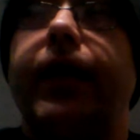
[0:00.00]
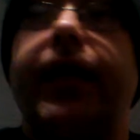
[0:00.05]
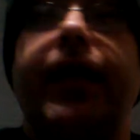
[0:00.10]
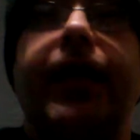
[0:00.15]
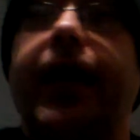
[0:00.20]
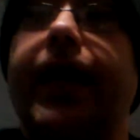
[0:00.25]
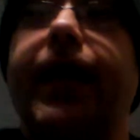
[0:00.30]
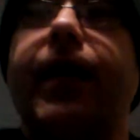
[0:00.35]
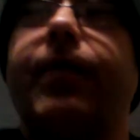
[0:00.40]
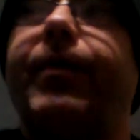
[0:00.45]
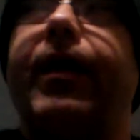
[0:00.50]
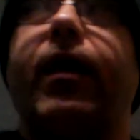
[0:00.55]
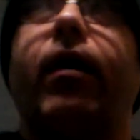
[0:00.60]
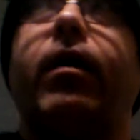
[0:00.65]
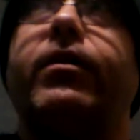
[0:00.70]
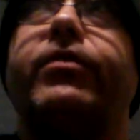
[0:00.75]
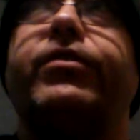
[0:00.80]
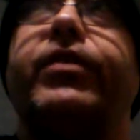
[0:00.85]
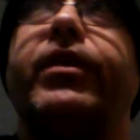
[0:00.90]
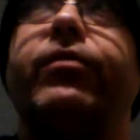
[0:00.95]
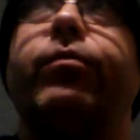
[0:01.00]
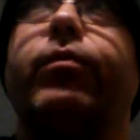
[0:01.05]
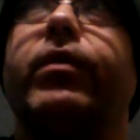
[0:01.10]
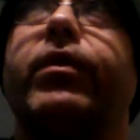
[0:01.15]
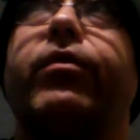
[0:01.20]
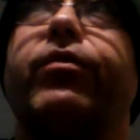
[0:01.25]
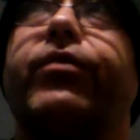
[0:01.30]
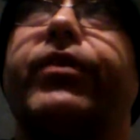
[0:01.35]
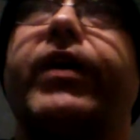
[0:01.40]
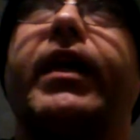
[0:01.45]
And I got to be honest, it's
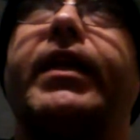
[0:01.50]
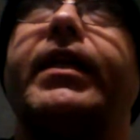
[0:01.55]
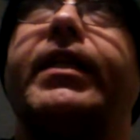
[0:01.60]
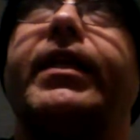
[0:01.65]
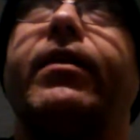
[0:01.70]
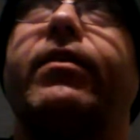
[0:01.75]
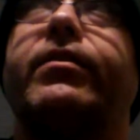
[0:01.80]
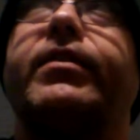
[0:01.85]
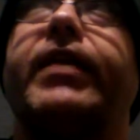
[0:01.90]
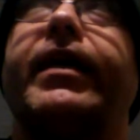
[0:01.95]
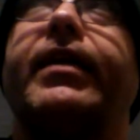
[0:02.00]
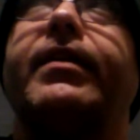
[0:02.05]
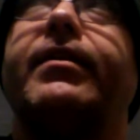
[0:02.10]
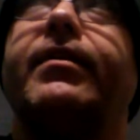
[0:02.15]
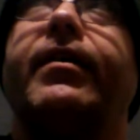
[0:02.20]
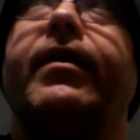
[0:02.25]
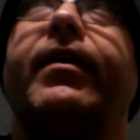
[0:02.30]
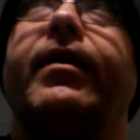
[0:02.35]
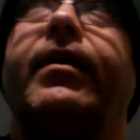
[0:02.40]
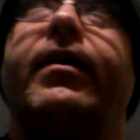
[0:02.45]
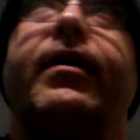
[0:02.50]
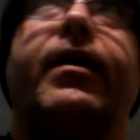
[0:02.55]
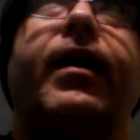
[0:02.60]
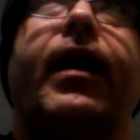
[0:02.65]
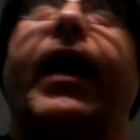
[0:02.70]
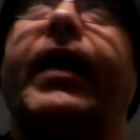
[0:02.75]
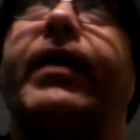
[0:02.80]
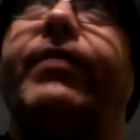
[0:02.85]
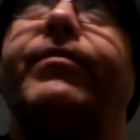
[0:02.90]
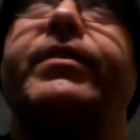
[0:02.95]
one of those kind of deals. Like,
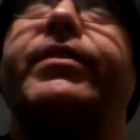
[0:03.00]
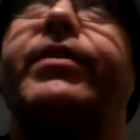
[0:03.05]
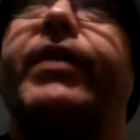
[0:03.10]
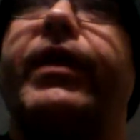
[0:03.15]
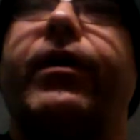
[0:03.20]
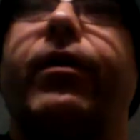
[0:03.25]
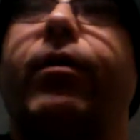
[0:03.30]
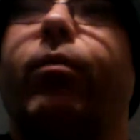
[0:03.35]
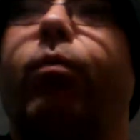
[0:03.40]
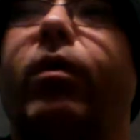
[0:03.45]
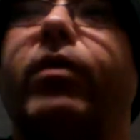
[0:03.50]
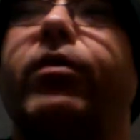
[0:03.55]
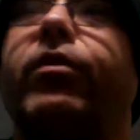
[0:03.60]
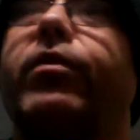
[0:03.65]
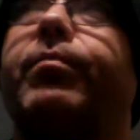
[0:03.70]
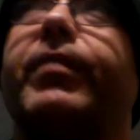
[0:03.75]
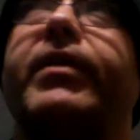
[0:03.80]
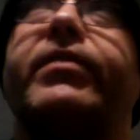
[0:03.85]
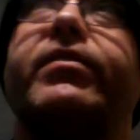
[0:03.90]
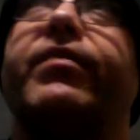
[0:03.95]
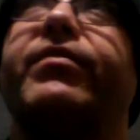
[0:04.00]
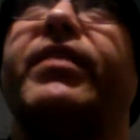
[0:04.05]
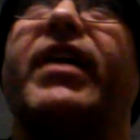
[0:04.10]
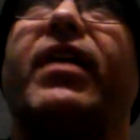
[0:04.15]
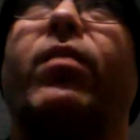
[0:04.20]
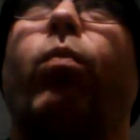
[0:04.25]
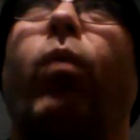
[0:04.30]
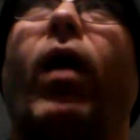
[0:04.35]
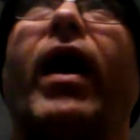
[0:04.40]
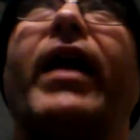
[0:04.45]
I even sit here and wonder to myself,
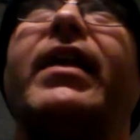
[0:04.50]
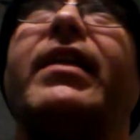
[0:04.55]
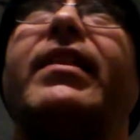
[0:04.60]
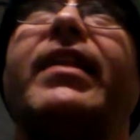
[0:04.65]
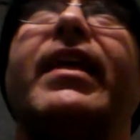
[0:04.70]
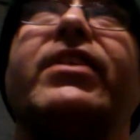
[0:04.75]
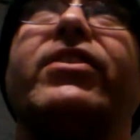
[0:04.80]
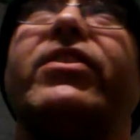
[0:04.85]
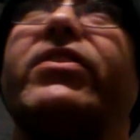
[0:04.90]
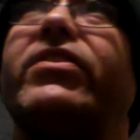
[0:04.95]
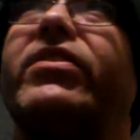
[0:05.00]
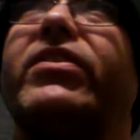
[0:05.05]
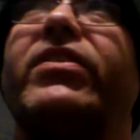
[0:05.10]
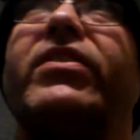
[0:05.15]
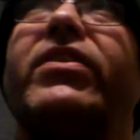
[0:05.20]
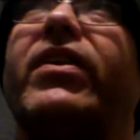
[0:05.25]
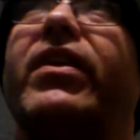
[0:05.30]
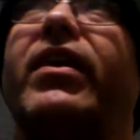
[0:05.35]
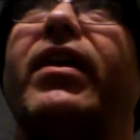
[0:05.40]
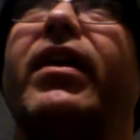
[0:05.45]
like, why didn't they just?